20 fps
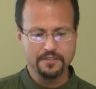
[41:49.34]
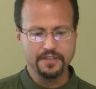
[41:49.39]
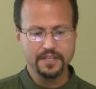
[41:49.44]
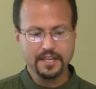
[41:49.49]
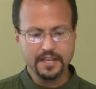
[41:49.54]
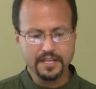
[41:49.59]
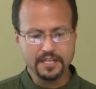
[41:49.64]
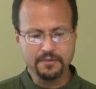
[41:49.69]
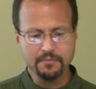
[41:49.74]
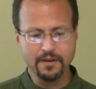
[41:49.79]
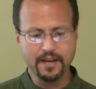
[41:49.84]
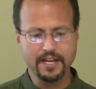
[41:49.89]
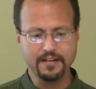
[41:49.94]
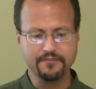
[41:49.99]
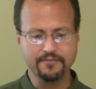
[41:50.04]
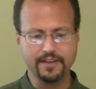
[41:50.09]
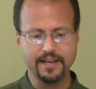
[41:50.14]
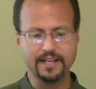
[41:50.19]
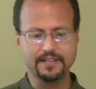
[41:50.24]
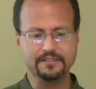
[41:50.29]
The
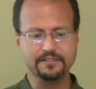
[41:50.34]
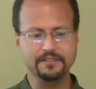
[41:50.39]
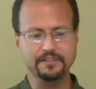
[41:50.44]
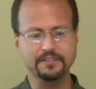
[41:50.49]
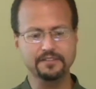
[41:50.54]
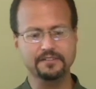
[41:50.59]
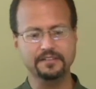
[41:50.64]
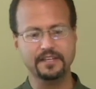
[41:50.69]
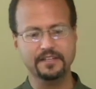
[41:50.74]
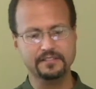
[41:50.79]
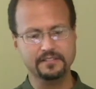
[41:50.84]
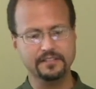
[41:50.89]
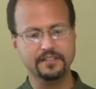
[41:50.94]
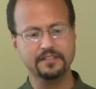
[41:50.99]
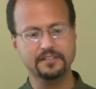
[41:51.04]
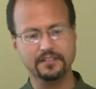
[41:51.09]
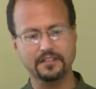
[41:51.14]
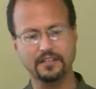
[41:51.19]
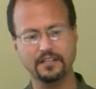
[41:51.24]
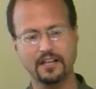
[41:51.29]
Edomite vassals
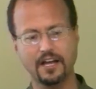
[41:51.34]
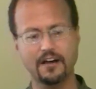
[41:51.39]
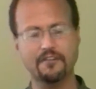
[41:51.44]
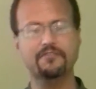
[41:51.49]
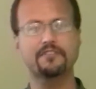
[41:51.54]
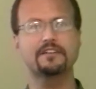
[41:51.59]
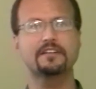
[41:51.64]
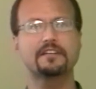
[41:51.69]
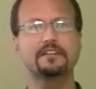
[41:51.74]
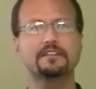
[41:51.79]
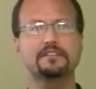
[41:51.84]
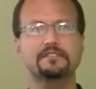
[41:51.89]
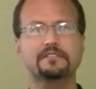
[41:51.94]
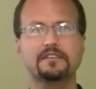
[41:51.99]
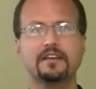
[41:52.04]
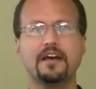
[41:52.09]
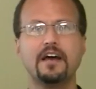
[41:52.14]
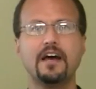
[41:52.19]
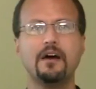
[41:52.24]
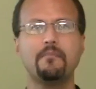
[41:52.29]
assist
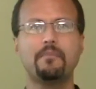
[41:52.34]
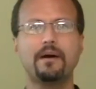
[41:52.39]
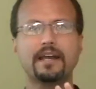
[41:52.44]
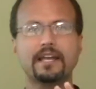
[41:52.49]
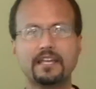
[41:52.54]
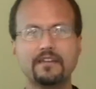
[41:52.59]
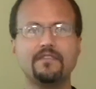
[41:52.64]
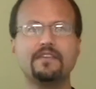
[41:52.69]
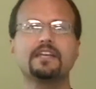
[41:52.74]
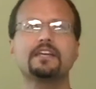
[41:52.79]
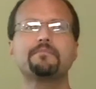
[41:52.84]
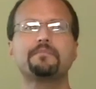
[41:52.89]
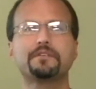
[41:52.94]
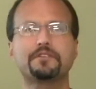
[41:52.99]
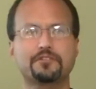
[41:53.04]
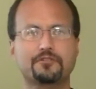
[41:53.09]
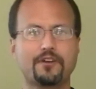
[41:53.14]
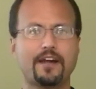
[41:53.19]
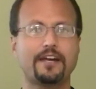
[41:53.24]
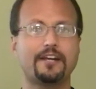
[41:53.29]
Holofernes by giving him the
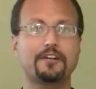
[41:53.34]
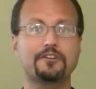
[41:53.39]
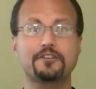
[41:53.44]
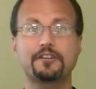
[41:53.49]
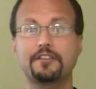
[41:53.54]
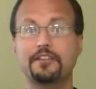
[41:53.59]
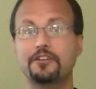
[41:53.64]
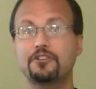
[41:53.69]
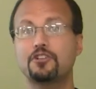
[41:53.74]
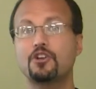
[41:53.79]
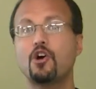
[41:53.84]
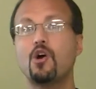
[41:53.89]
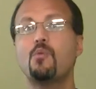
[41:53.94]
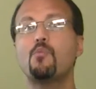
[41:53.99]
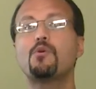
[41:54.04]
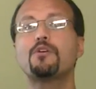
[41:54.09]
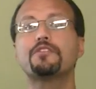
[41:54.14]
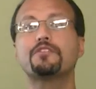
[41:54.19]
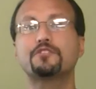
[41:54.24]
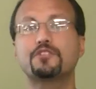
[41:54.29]
strategy. They show
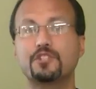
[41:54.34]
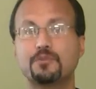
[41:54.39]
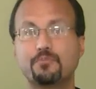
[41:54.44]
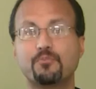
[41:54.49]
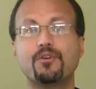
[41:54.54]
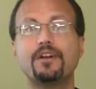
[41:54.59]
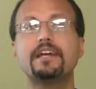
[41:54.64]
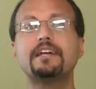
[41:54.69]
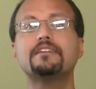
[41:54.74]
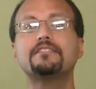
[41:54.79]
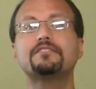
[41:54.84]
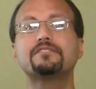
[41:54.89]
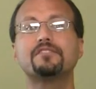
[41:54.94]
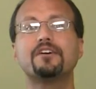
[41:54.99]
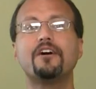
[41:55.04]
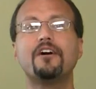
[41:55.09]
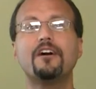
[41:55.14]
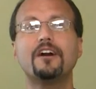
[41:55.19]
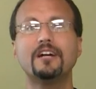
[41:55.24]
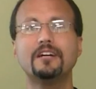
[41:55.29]
him where the springs
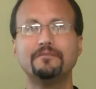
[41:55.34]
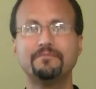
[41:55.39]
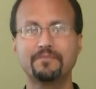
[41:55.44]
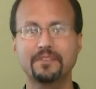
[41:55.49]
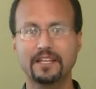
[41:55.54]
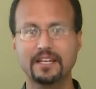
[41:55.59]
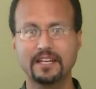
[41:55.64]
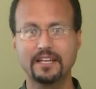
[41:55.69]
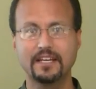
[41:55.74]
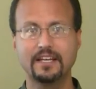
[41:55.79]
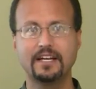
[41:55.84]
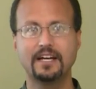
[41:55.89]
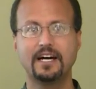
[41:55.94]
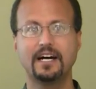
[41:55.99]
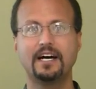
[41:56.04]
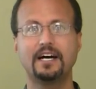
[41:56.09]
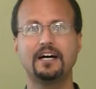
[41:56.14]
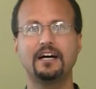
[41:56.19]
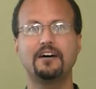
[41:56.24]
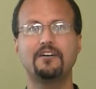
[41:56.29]
are
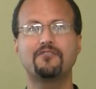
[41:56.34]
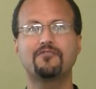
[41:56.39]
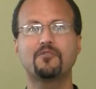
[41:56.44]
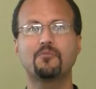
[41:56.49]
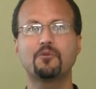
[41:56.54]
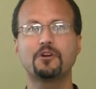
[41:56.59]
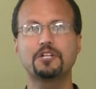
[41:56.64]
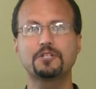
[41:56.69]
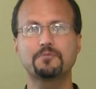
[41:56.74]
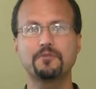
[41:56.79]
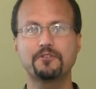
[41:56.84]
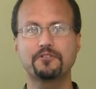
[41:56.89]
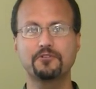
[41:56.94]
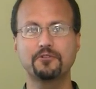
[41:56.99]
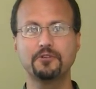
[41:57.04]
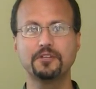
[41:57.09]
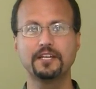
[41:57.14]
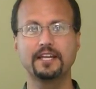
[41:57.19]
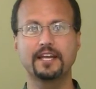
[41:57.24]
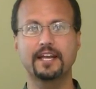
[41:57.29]
from which
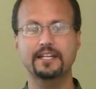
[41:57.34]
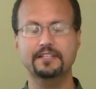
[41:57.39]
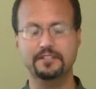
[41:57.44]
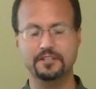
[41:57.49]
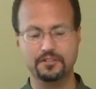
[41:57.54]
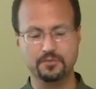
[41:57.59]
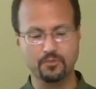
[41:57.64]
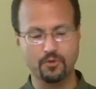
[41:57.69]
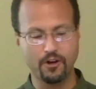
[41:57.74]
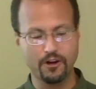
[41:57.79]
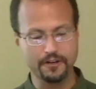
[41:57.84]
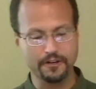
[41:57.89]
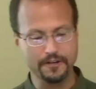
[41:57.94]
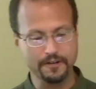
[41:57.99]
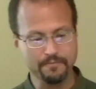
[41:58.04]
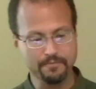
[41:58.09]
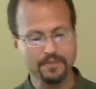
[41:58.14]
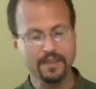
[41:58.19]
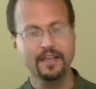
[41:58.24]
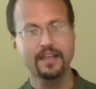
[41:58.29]
Bethulia gets its
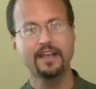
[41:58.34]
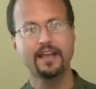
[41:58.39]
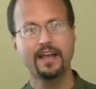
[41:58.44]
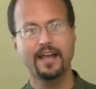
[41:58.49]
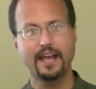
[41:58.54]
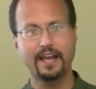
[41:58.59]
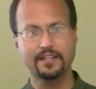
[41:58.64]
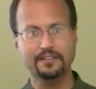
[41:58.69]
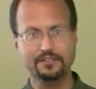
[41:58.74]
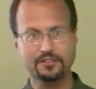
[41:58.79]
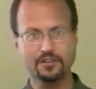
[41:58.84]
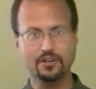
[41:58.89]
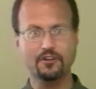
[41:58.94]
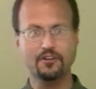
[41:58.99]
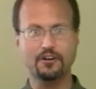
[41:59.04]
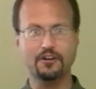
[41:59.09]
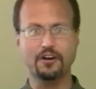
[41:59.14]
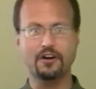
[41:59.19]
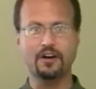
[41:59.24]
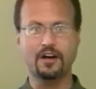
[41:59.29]
water. And
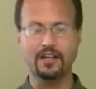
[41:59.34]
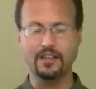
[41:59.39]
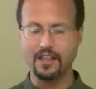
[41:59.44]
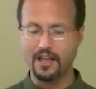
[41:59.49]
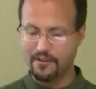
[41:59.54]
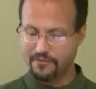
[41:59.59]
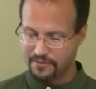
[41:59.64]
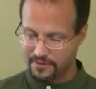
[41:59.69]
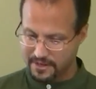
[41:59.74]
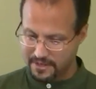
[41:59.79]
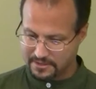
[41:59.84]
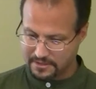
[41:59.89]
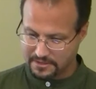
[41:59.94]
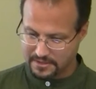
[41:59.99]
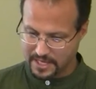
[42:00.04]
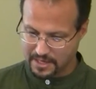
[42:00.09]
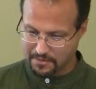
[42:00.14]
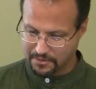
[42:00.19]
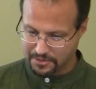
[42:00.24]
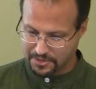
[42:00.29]
so Holofernes
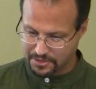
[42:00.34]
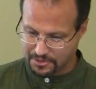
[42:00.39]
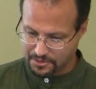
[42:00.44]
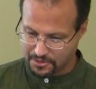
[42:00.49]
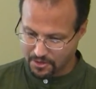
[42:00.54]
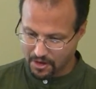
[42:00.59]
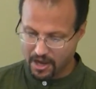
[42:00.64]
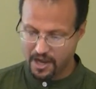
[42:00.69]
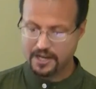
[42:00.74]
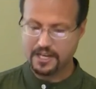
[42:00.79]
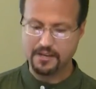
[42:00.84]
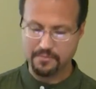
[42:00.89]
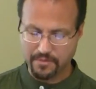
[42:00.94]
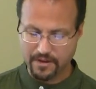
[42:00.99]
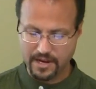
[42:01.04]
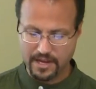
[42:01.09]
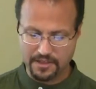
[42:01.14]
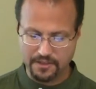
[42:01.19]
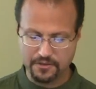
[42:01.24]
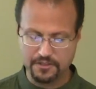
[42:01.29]
is able to
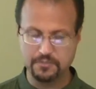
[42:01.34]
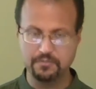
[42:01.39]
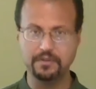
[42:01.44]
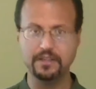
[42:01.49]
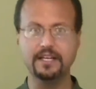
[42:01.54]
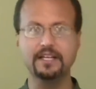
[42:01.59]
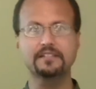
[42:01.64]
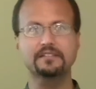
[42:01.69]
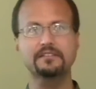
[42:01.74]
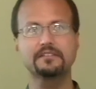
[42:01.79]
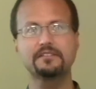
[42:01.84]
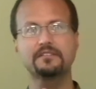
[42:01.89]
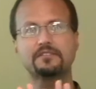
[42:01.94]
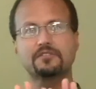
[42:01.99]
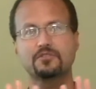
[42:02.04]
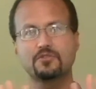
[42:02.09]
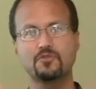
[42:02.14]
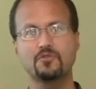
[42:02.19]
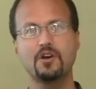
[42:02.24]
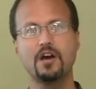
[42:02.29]
occupy those places,
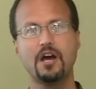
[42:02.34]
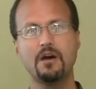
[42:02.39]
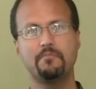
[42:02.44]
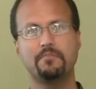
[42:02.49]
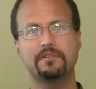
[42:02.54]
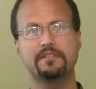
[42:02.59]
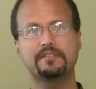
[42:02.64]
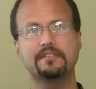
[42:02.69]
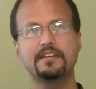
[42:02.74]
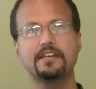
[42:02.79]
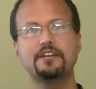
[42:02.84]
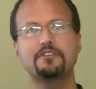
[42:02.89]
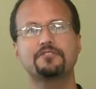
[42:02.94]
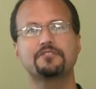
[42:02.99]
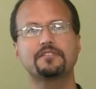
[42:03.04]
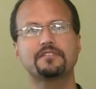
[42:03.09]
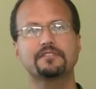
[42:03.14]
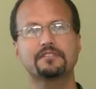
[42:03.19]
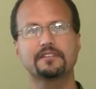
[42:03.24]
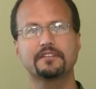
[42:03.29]
to besiege
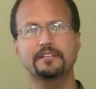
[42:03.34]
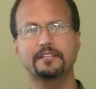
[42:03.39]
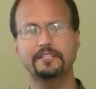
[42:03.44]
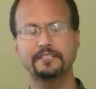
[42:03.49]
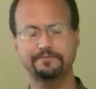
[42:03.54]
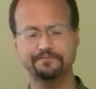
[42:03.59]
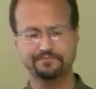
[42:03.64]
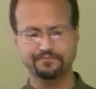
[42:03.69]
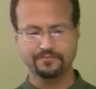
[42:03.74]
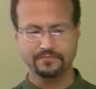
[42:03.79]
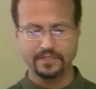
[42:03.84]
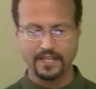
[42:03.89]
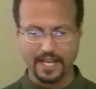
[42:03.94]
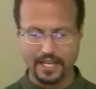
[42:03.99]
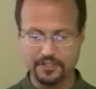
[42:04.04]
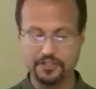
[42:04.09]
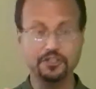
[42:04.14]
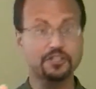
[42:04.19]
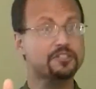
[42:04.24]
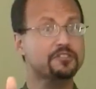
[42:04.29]
the city,
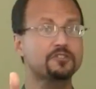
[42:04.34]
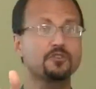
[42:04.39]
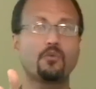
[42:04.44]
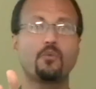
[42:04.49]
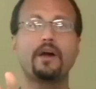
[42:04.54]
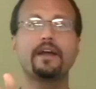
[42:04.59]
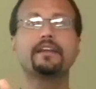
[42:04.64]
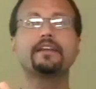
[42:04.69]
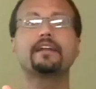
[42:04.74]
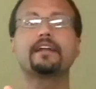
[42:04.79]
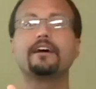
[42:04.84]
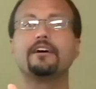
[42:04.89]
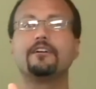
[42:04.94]
and just to wait it